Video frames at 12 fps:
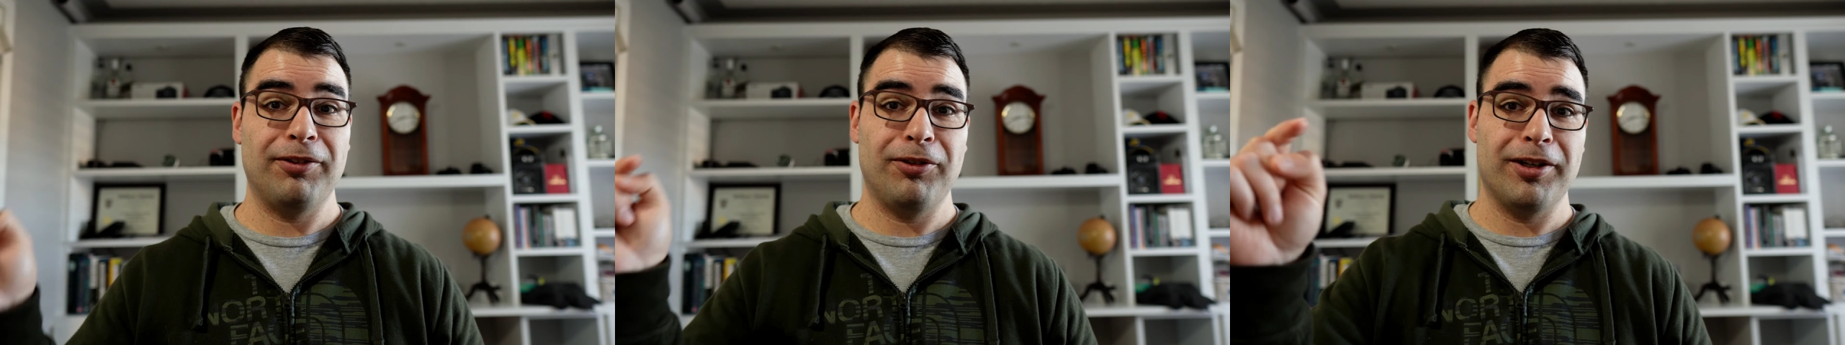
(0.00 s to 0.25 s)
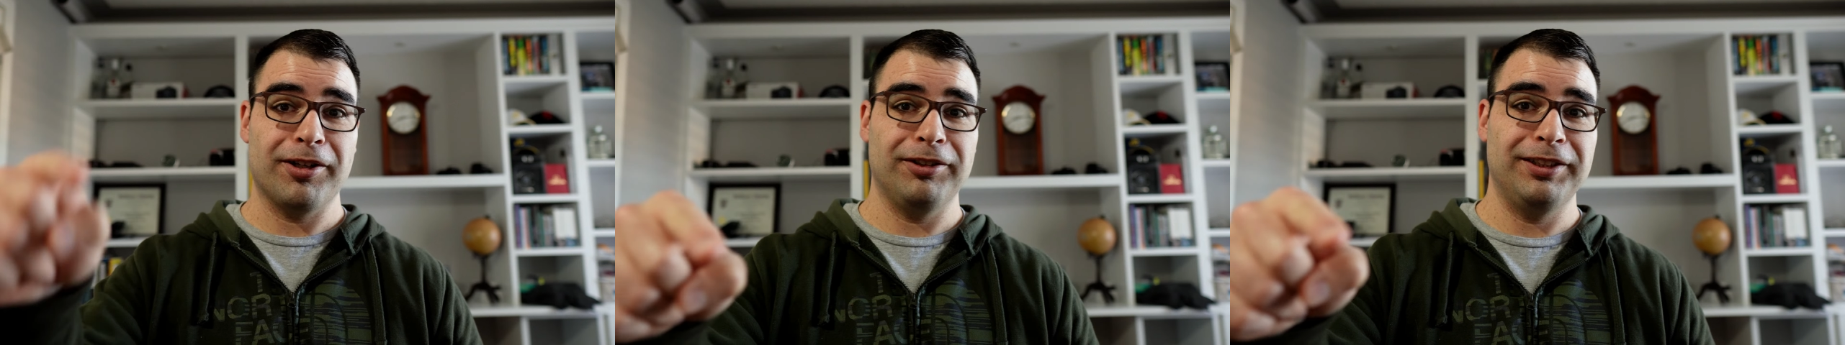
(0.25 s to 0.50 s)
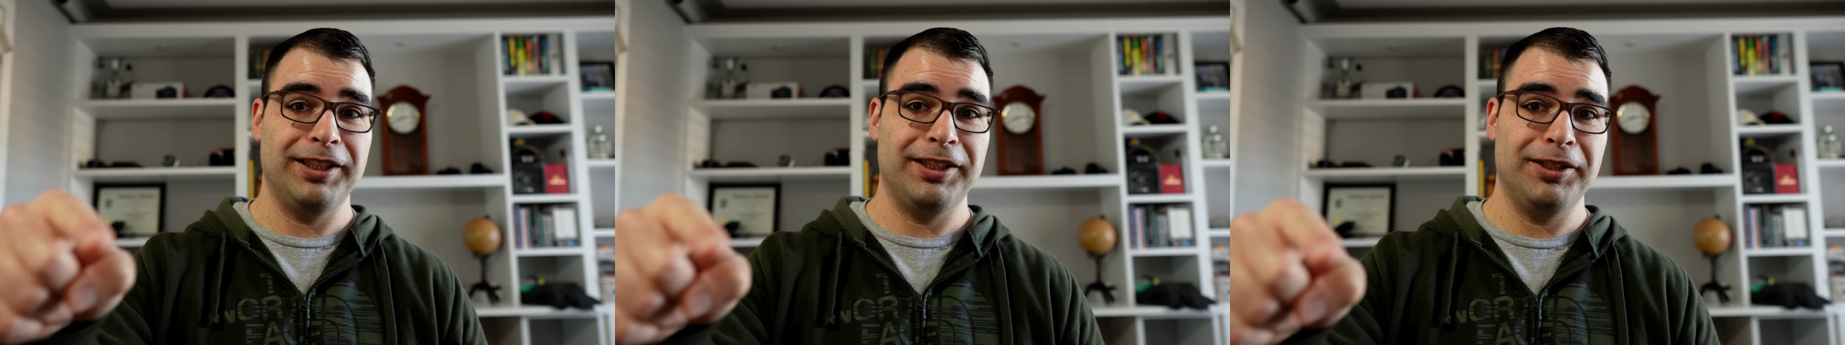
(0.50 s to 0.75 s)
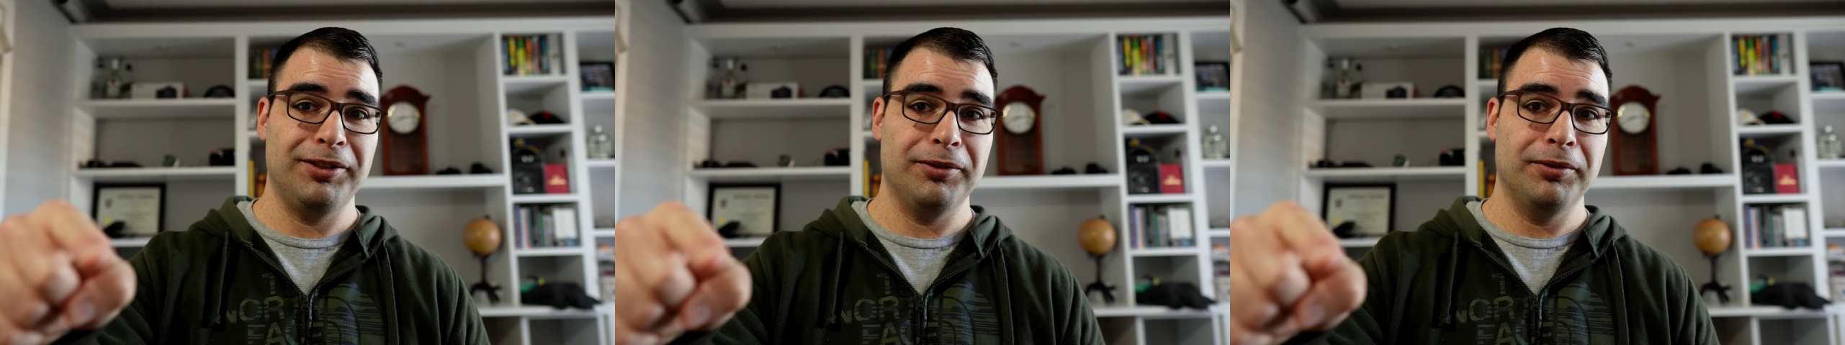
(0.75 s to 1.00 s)
long it'll take
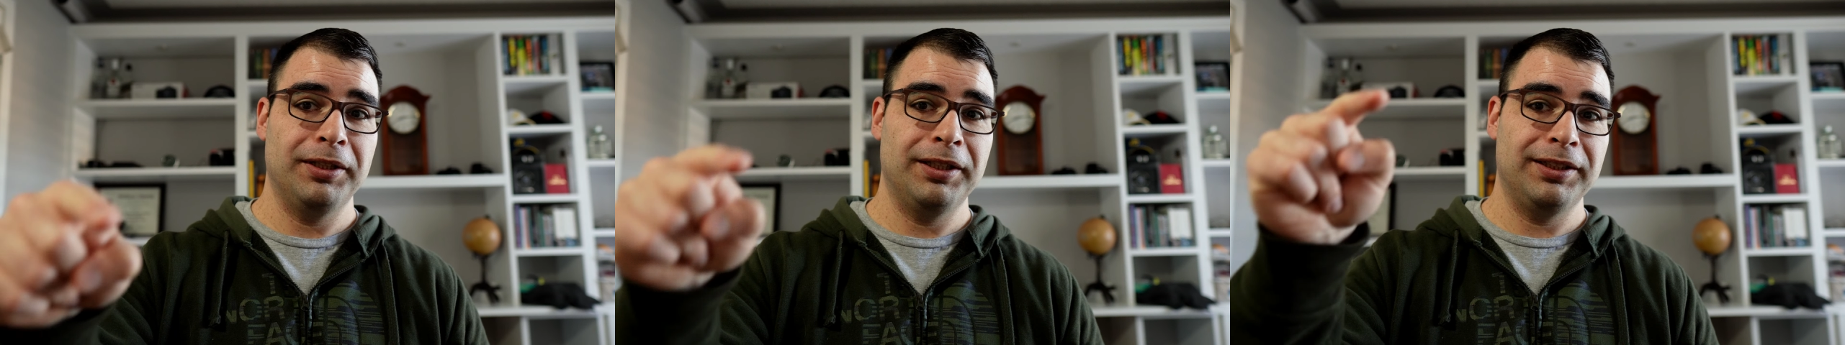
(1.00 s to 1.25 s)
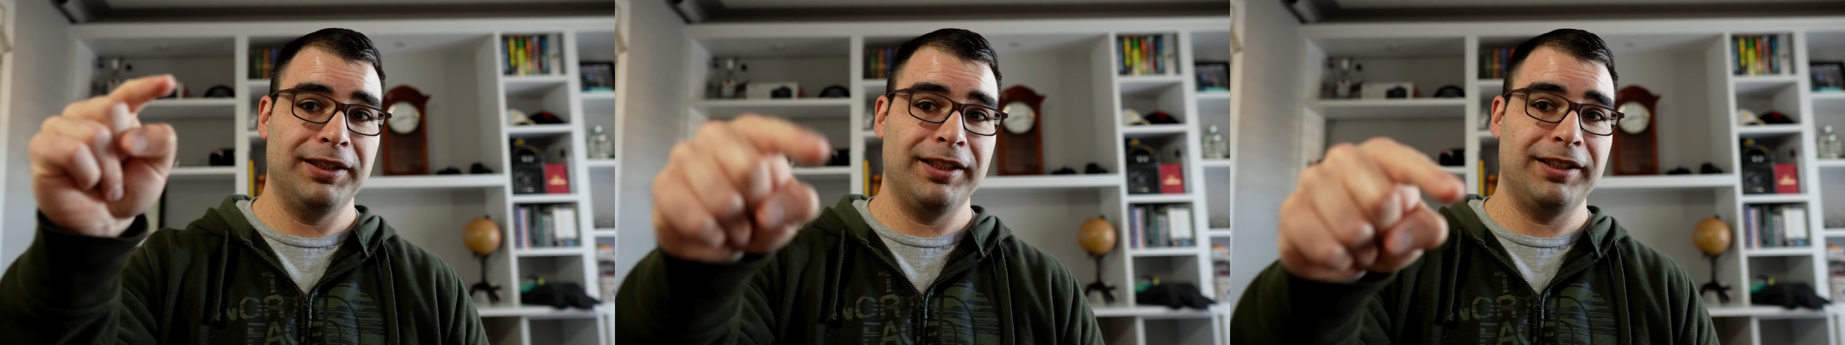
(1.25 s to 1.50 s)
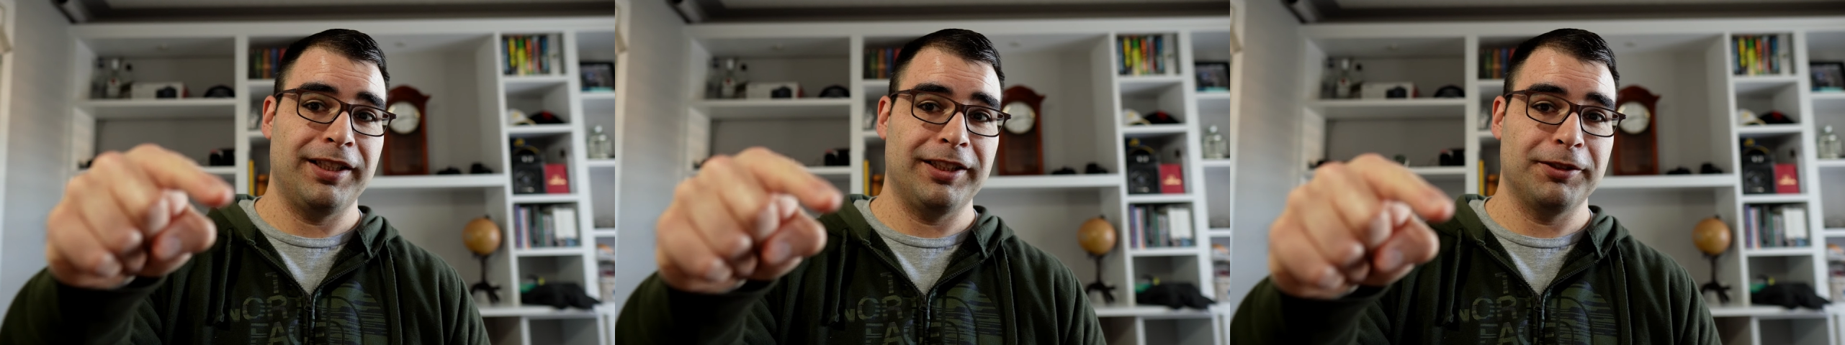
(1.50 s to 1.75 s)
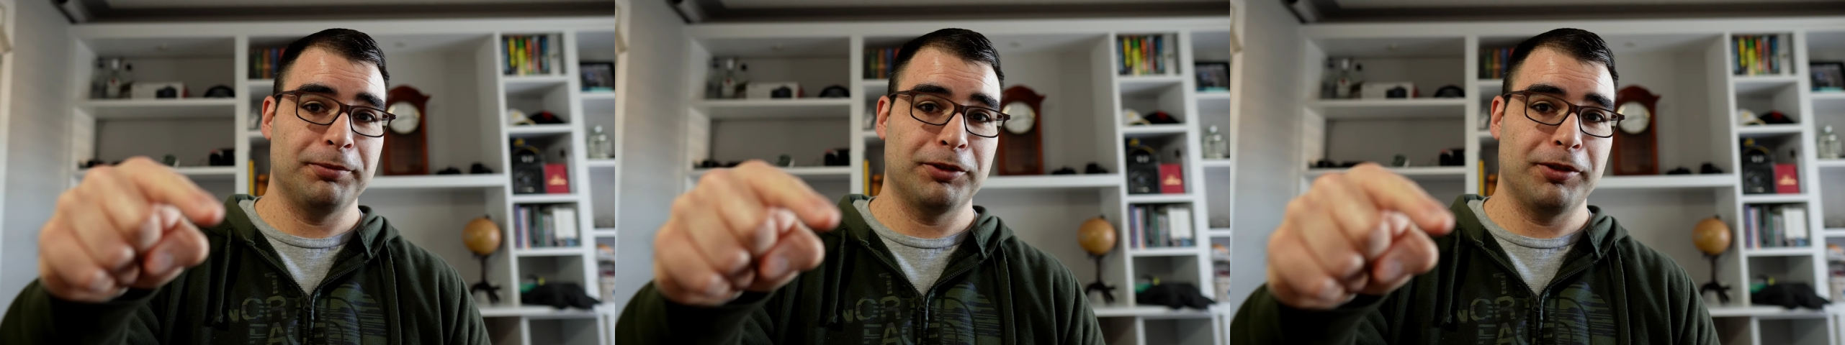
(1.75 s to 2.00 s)
you to hit that
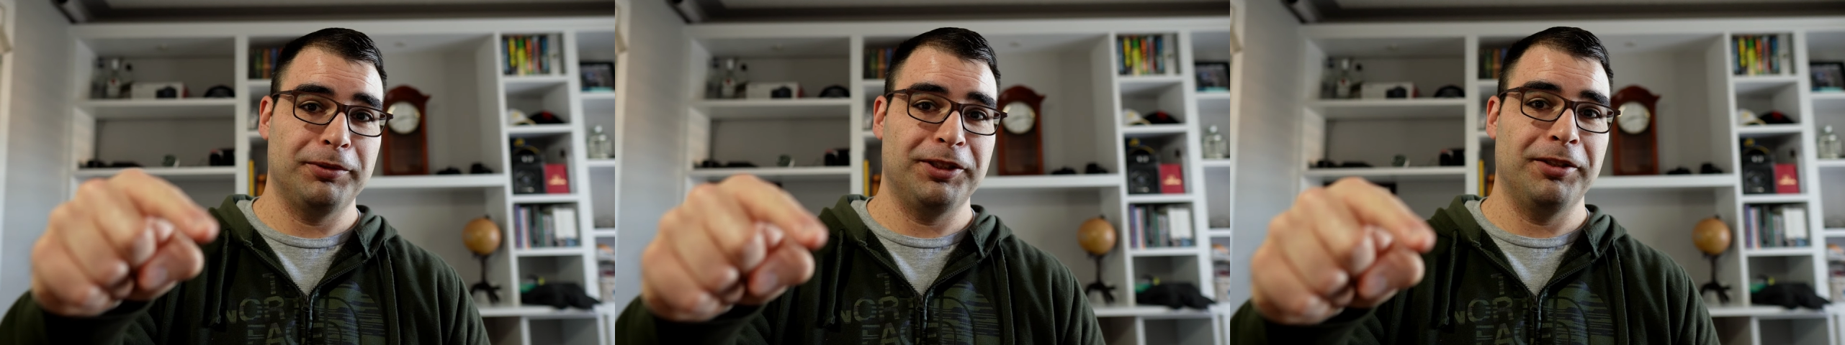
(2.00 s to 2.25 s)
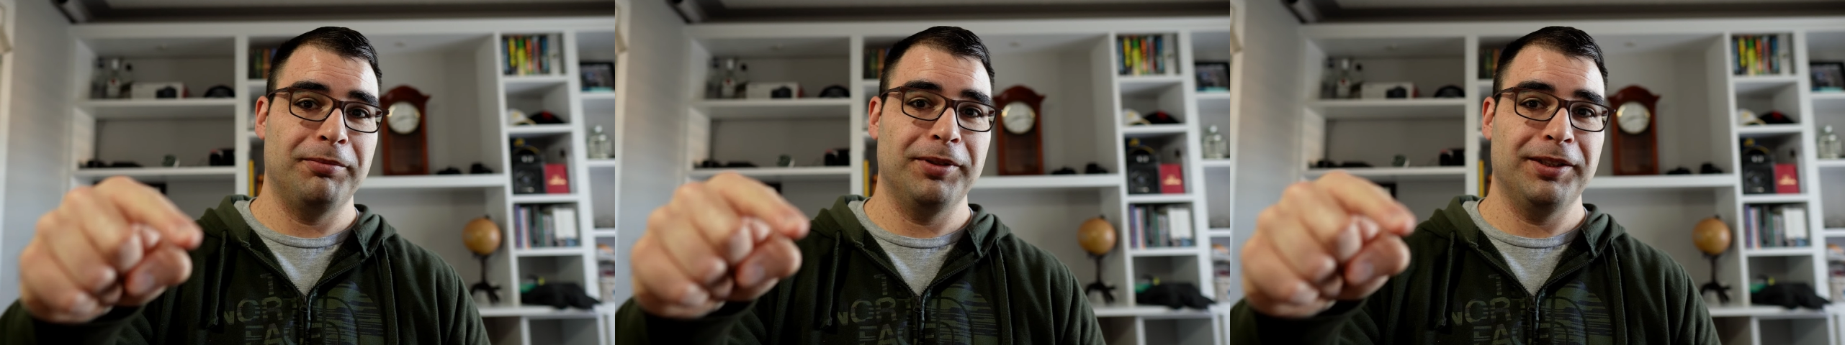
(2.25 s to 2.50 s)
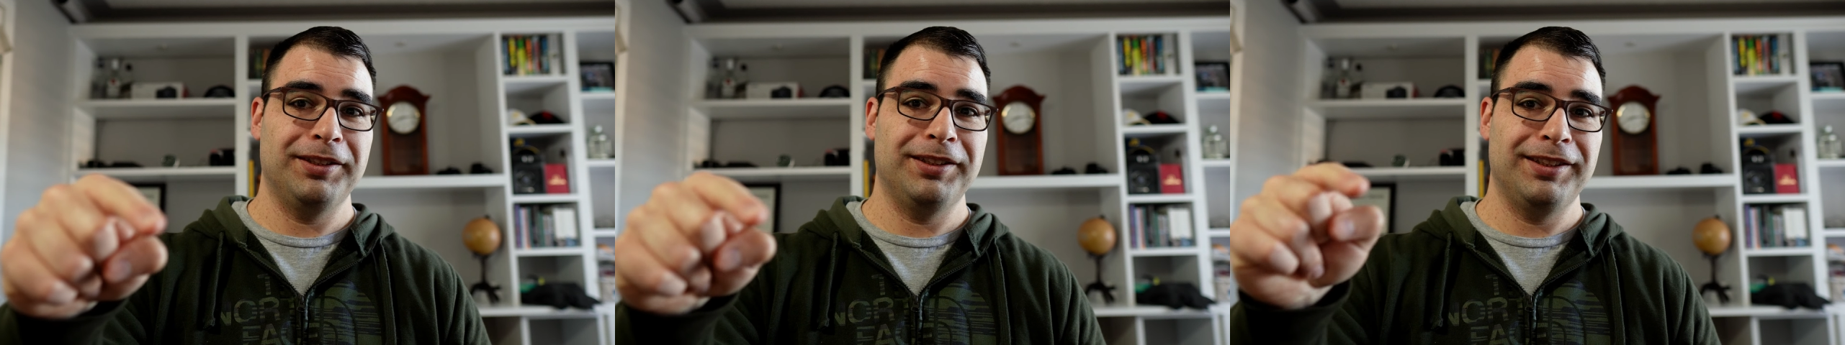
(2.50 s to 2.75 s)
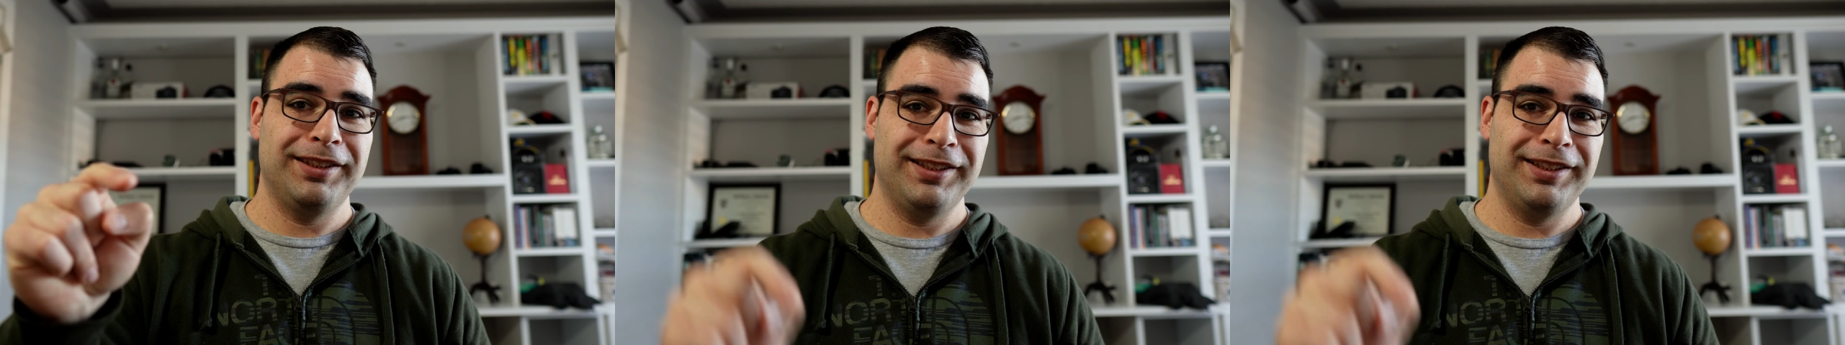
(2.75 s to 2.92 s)
subscription button.